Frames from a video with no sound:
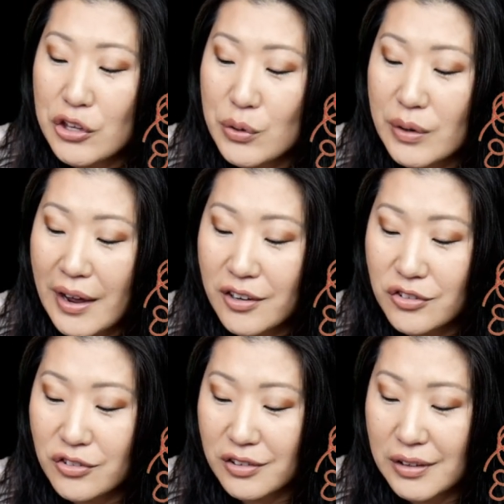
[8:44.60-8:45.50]
you can
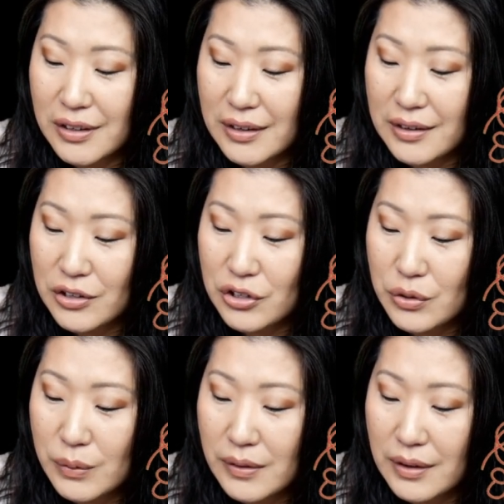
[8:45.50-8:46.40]
actually
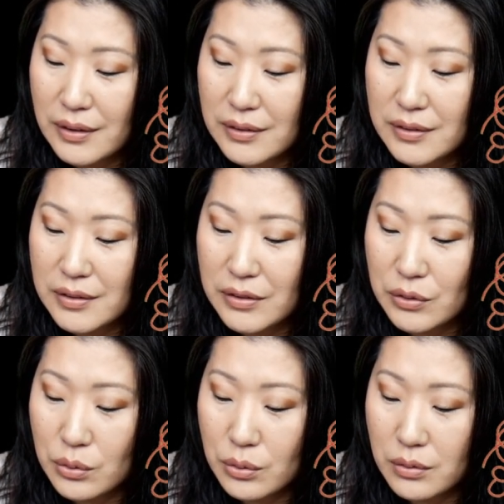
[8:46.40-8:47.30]
use it
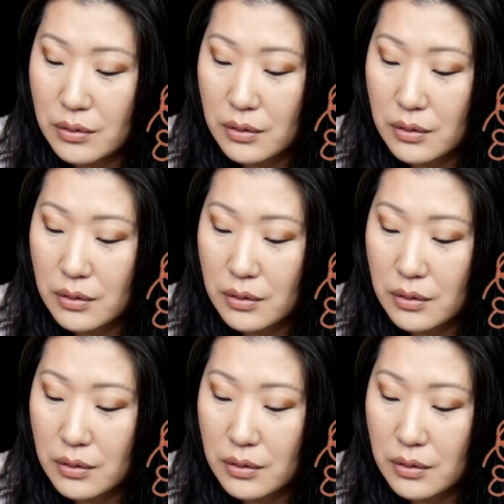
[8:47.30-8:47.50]
to